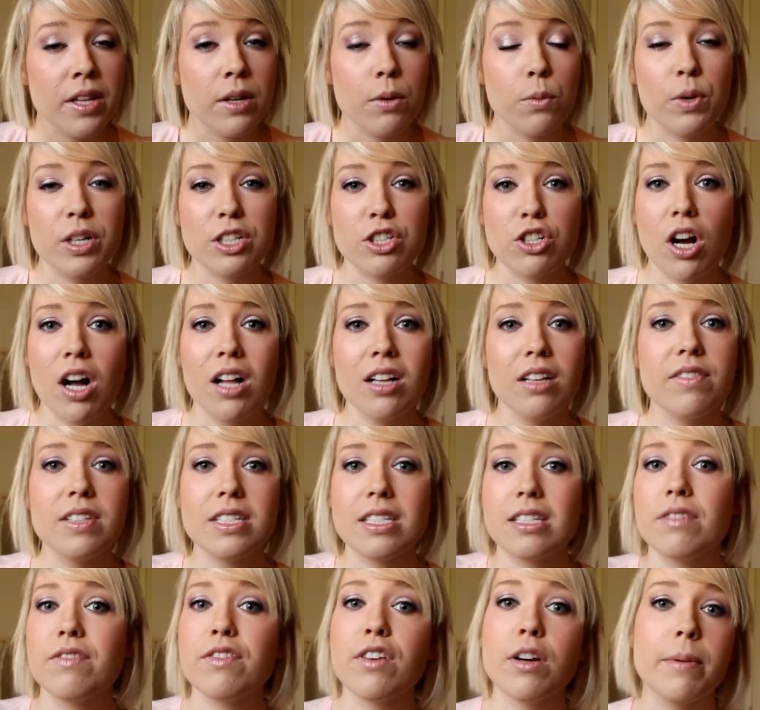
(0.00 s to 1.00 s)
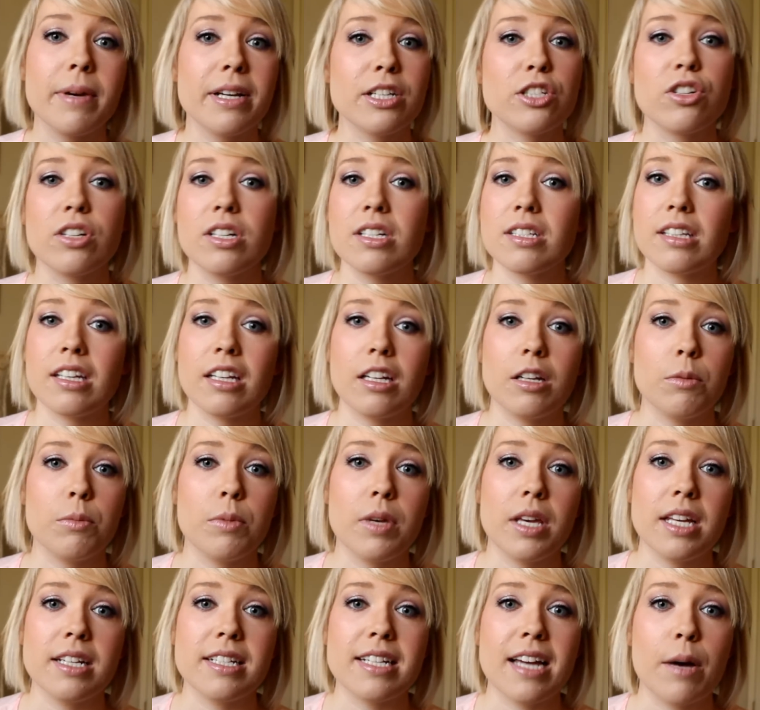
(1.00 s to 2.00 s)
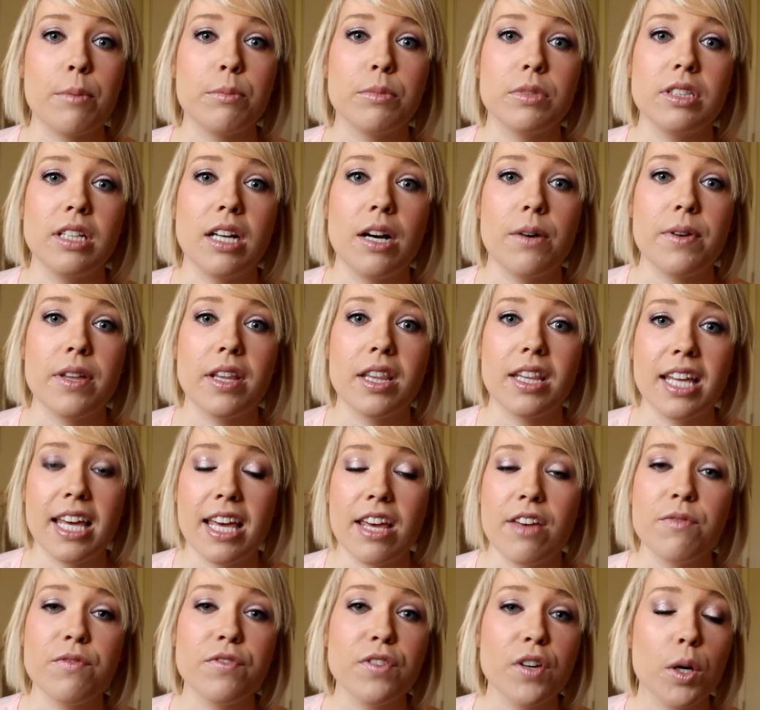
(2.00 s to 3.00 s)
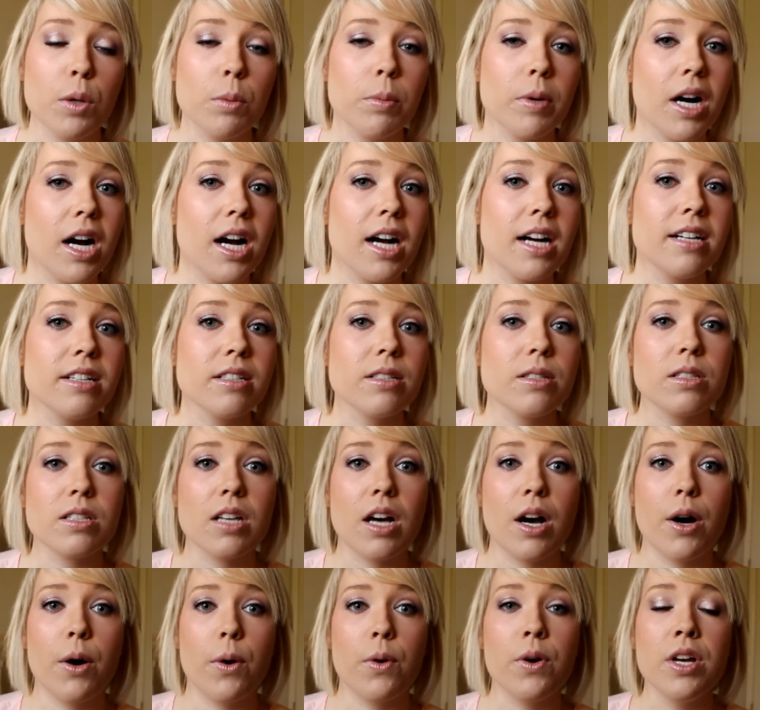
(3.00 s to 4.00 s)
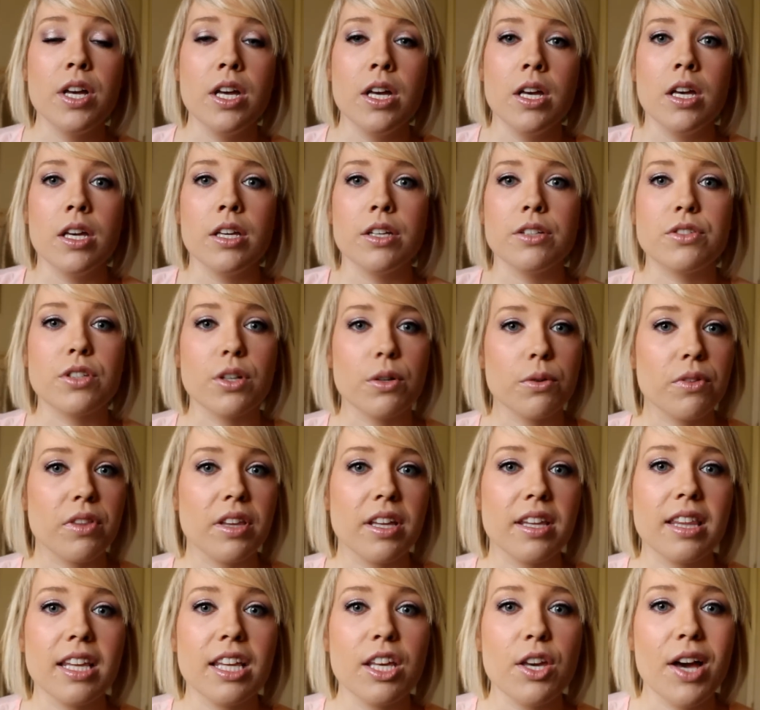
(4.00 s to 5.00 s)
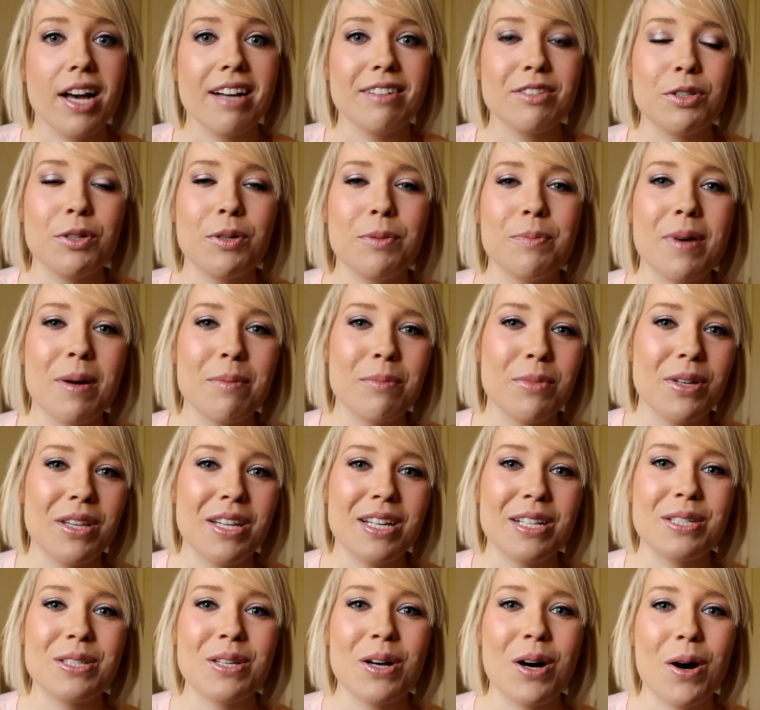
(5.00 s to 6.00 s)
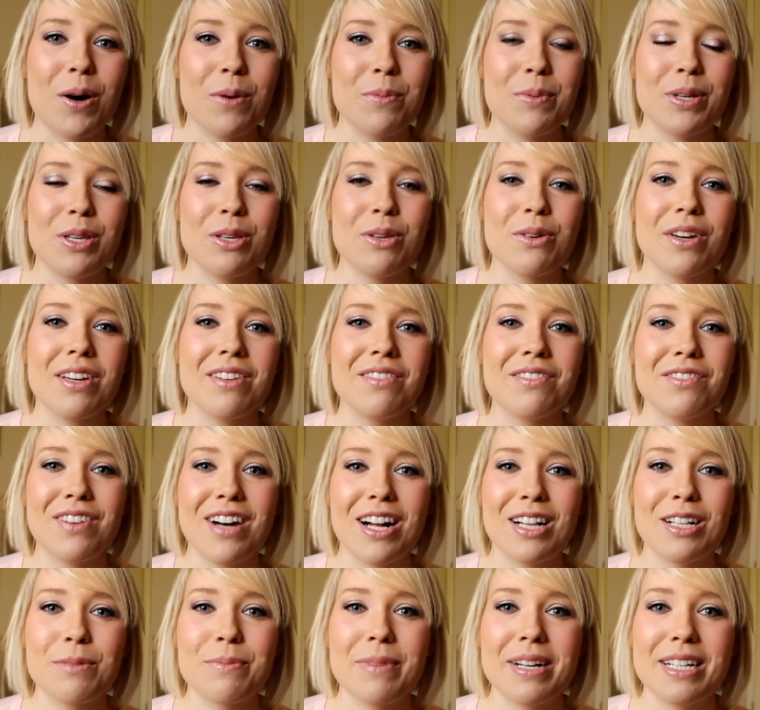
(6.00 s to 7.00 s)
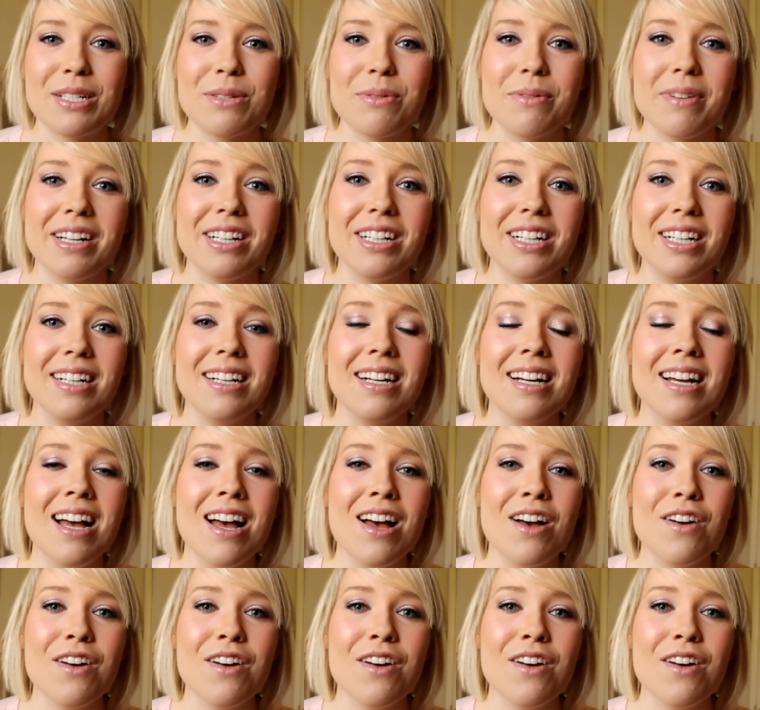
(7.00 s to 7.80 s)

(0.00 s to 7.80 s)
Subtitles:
which all of this information is going to be down below in the info bar, so don't think that you have to remember this all, but you can follow my Twitter,